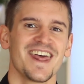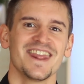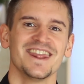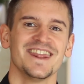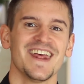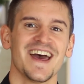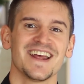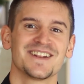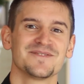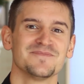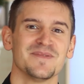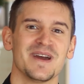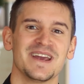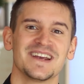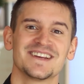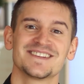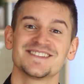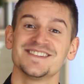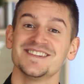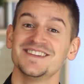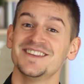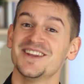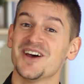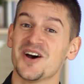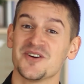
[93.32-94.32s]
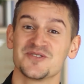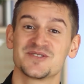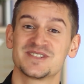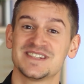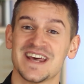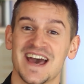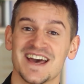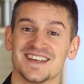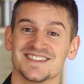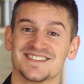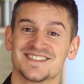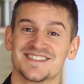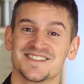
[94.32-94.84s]
That makes no
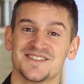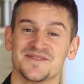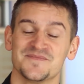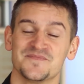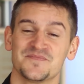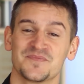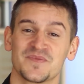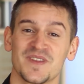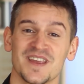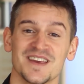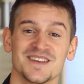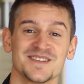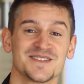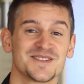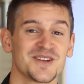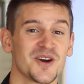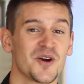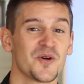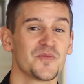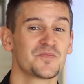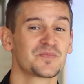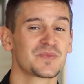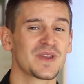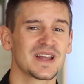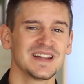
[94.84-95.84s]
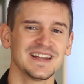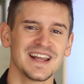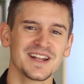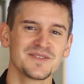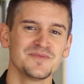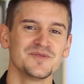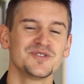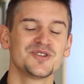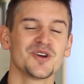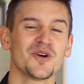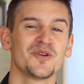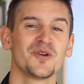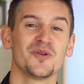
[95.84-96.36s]
sense. So let
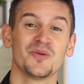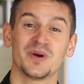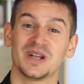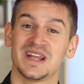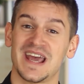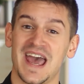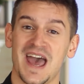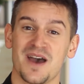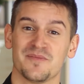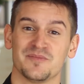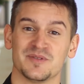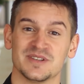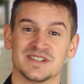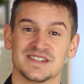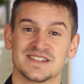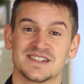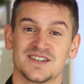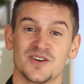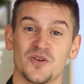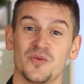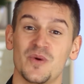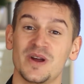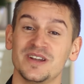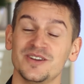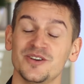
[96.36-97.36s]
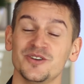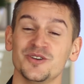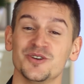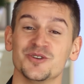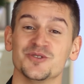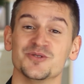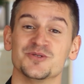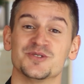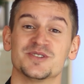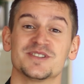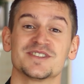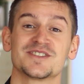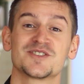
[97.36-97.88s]
me show you what happens when you
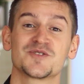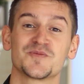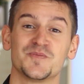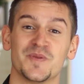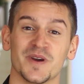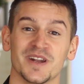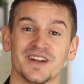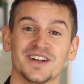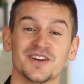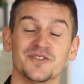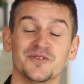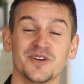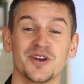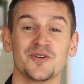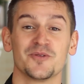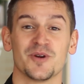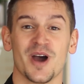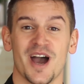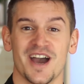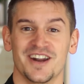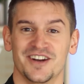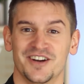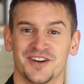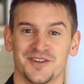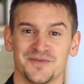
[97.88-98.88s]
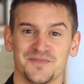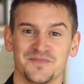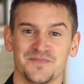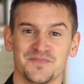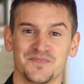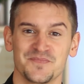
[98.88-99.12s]
use Spin Rewriter.